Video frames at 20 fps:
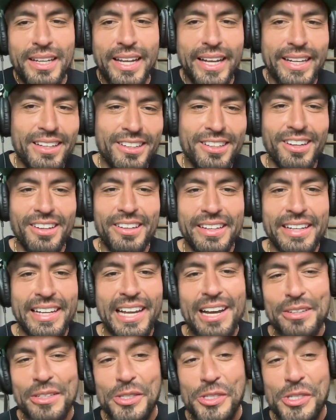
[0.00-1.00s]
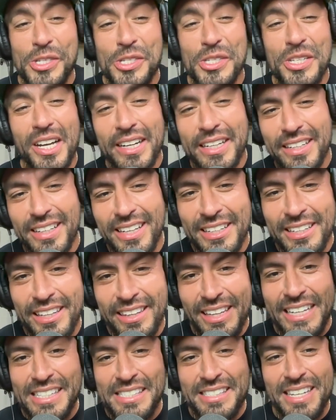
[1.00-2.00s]
I could call it accountants suck,
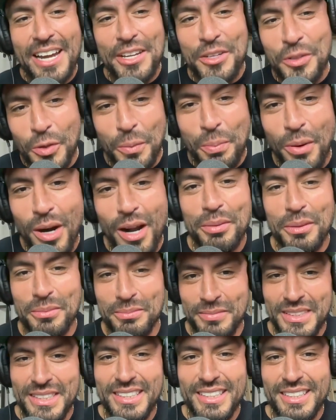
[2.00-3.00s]
and it's not your problem.